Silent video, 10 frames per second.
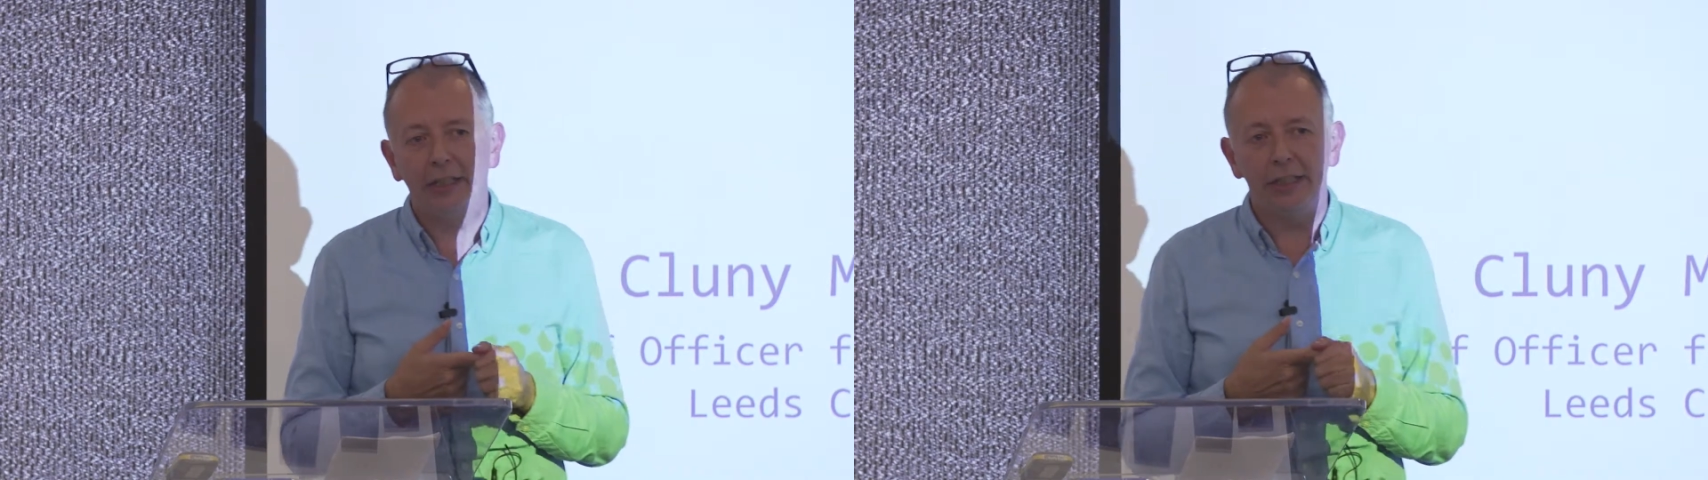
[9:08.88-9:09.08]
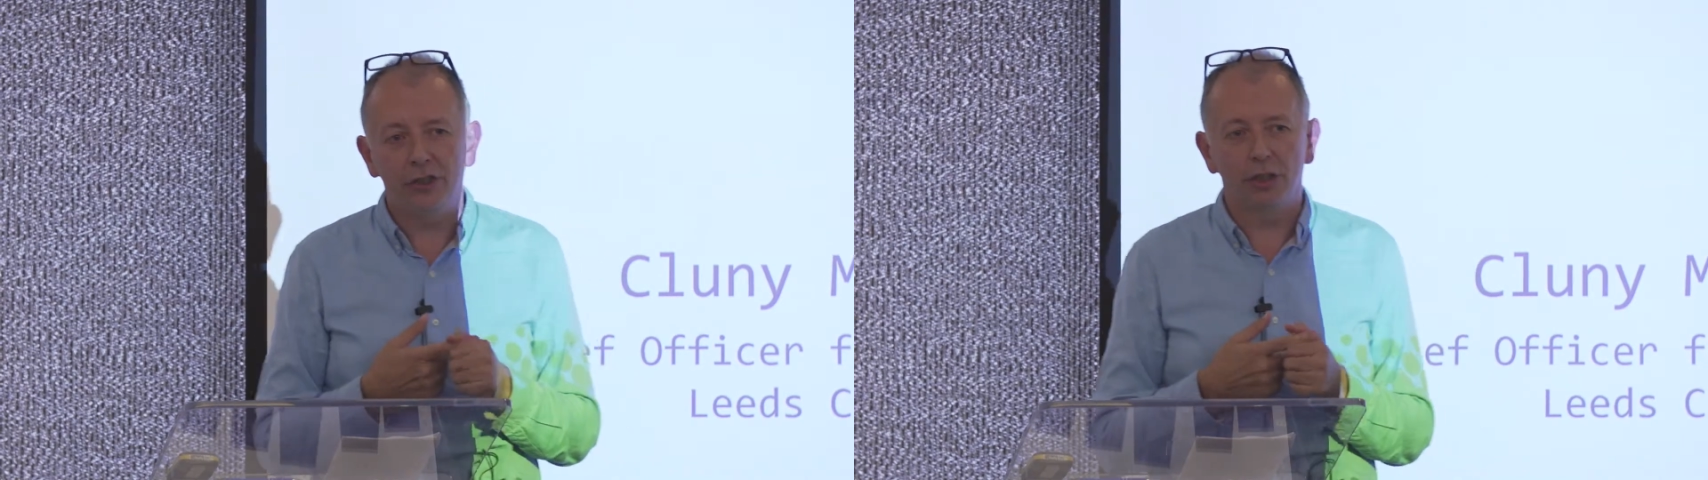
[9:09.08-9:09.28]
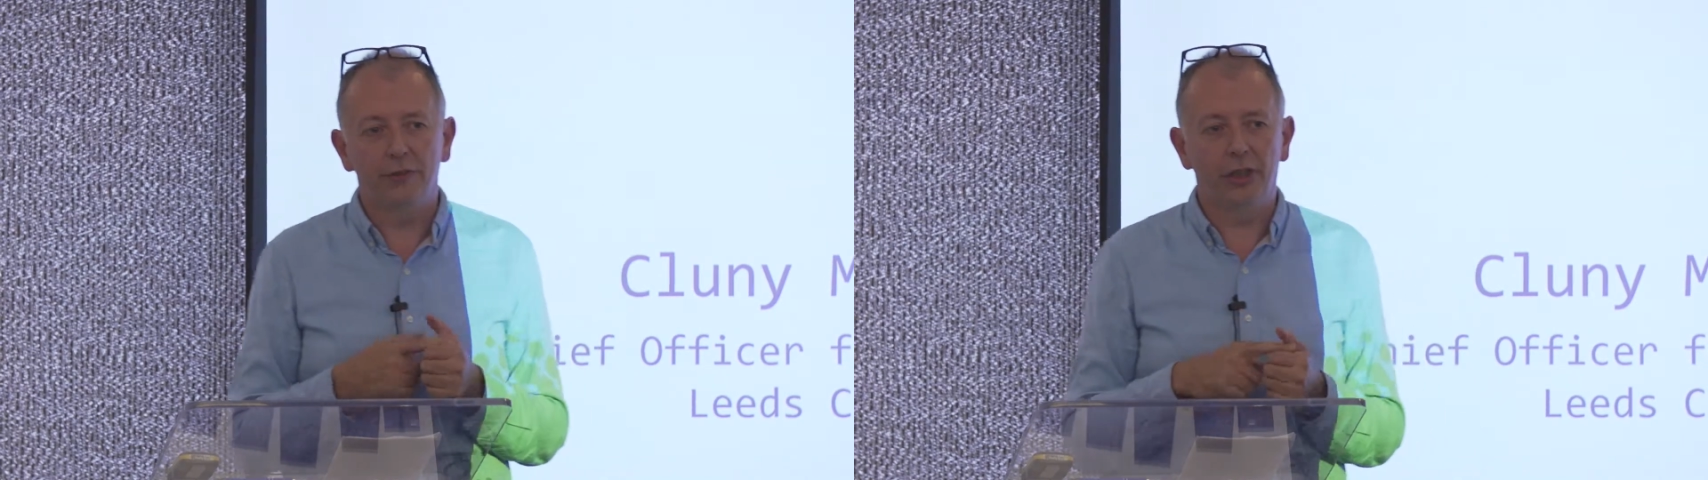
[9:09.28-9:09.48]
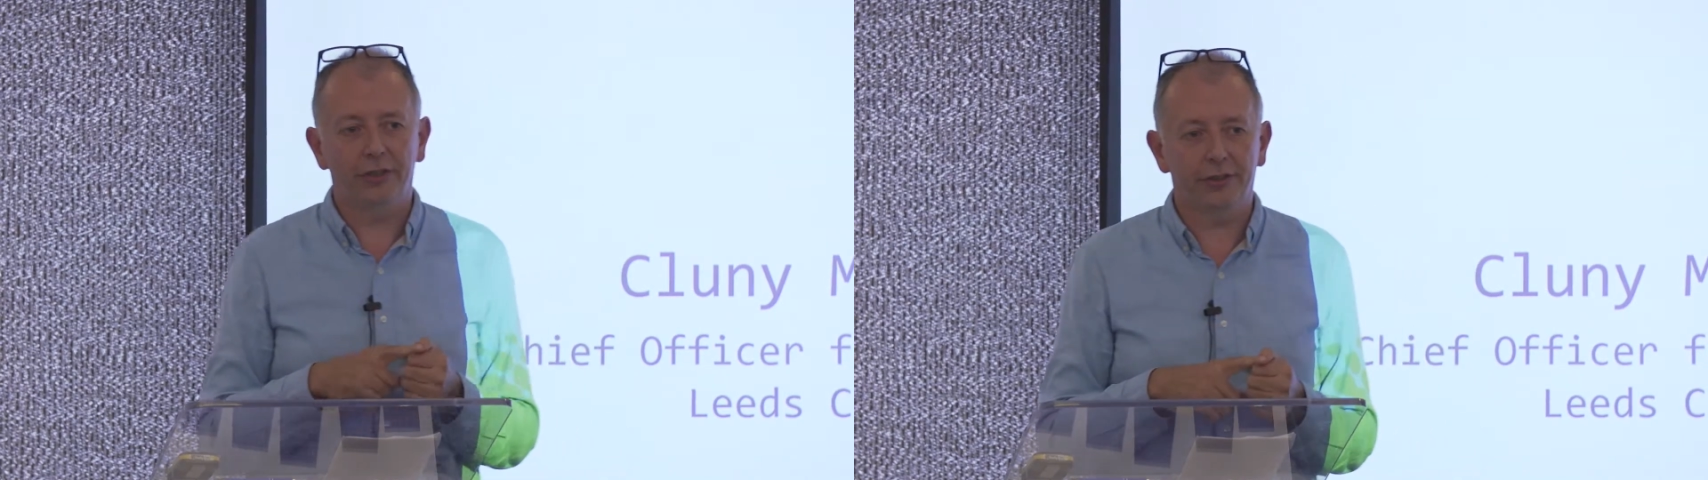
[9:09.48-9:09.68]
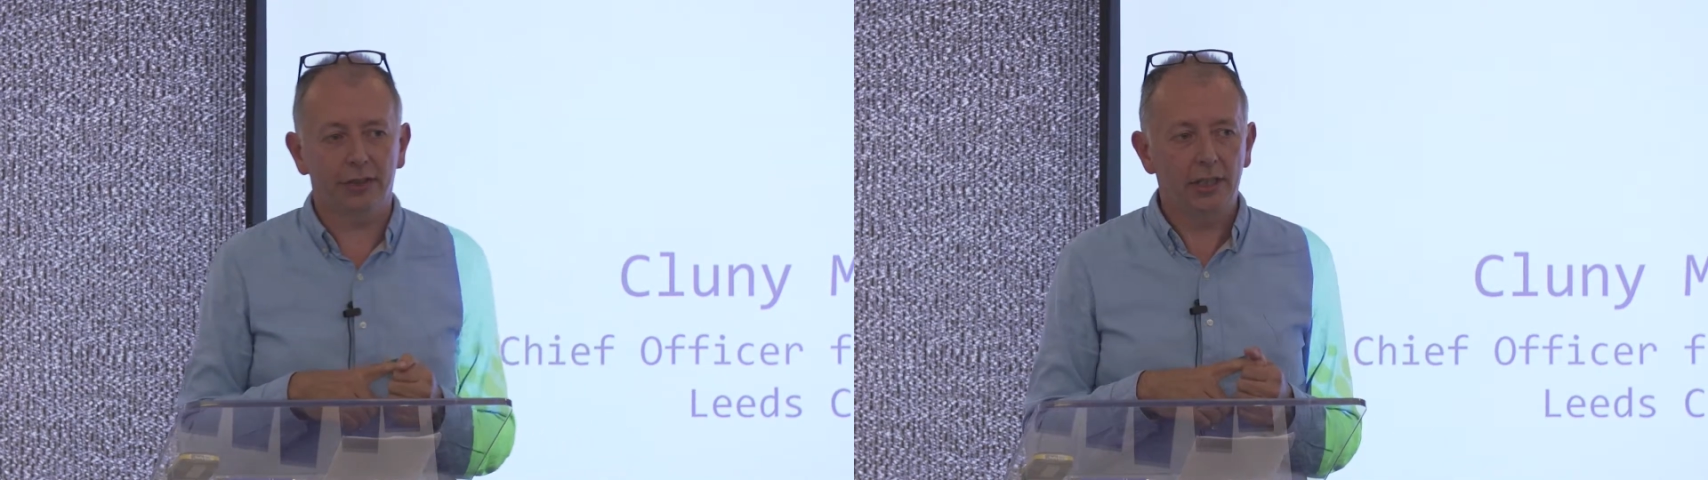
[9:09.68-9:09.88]
Leeds
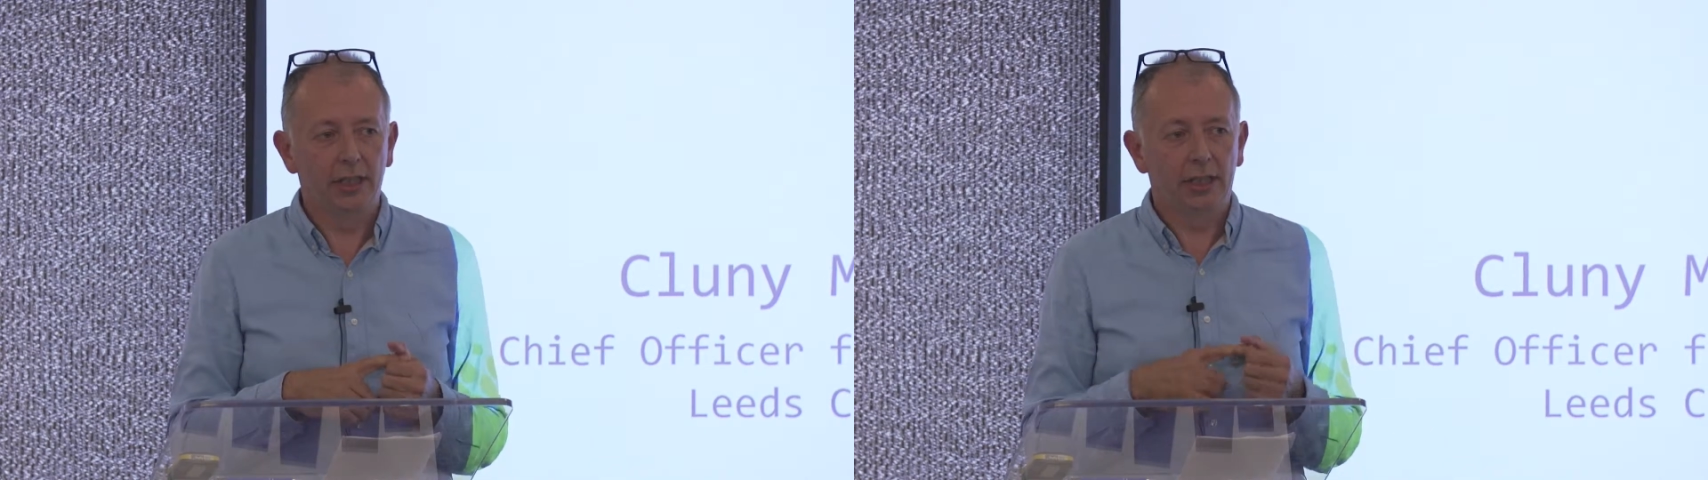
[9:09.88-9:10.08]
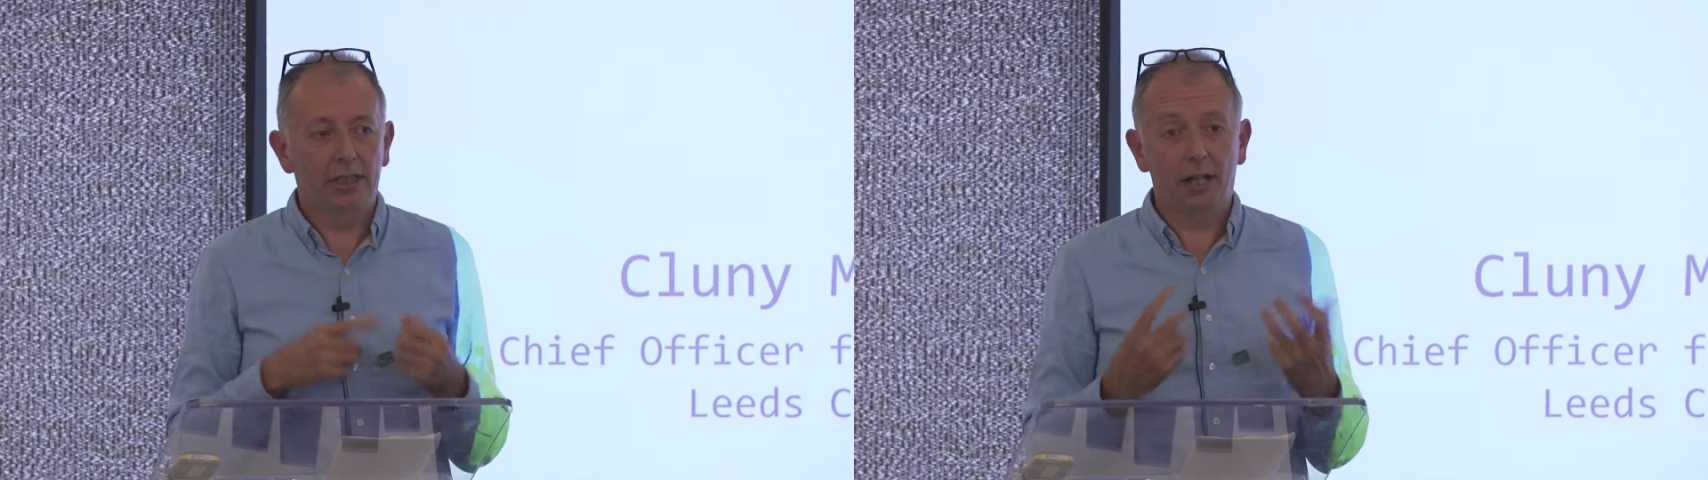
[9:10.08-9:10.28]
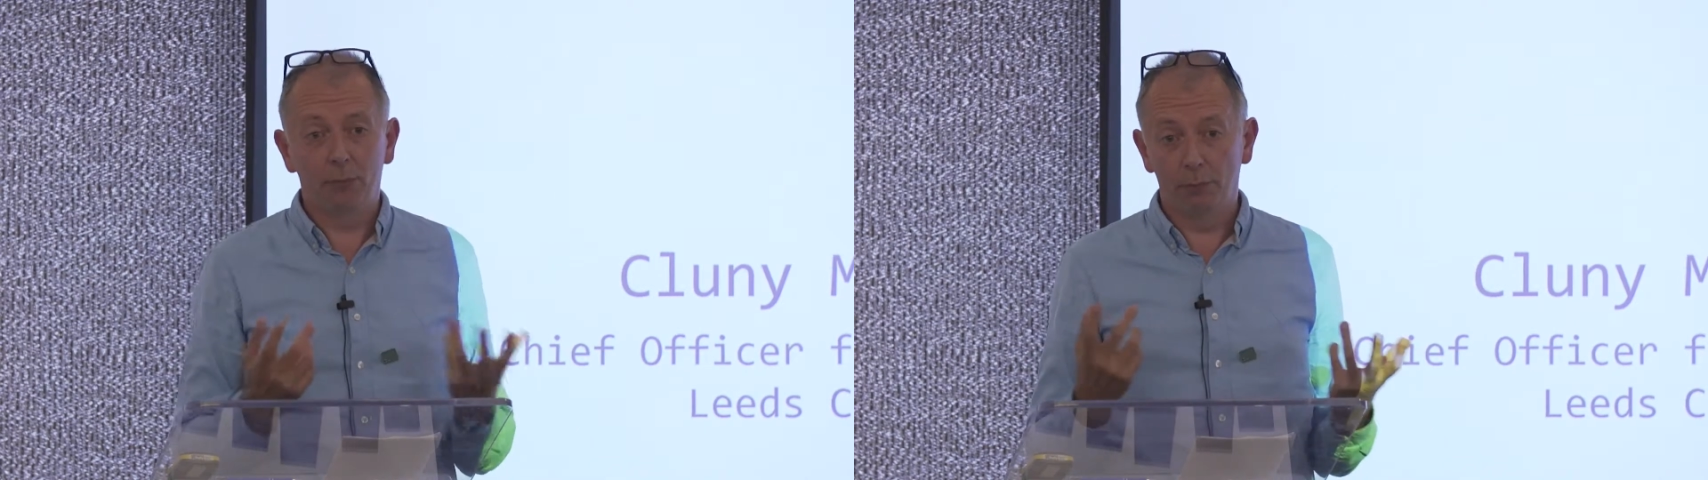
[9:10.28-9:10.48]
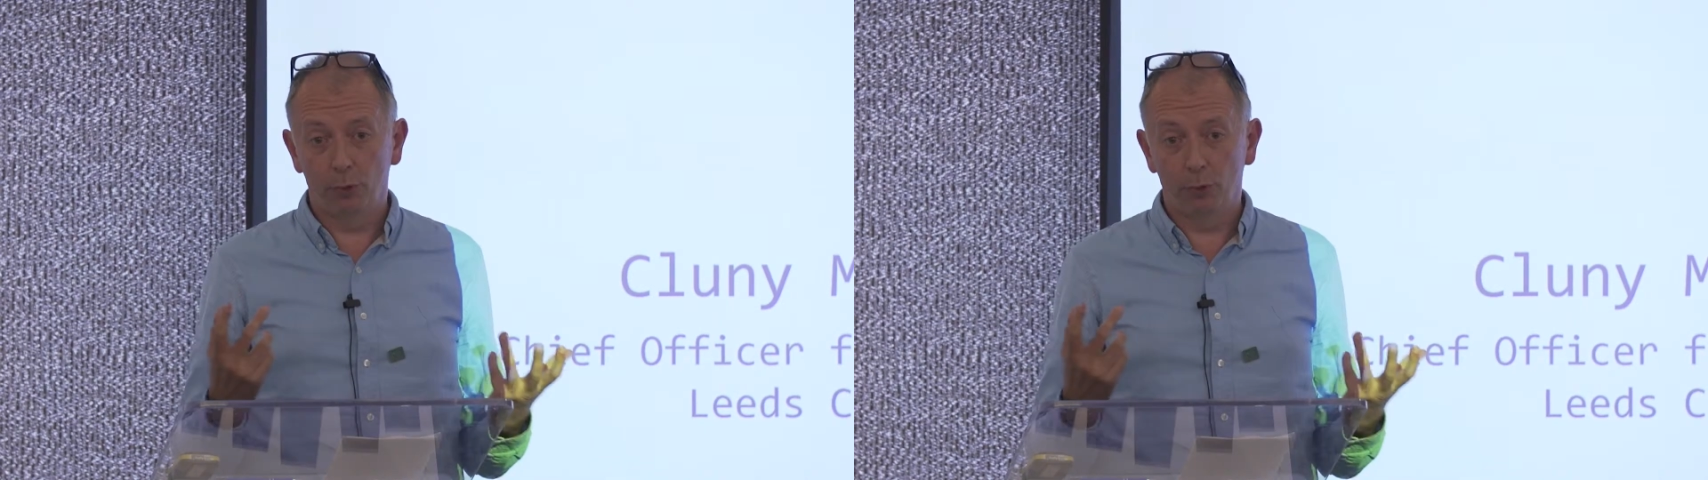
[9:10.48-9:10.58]
University came on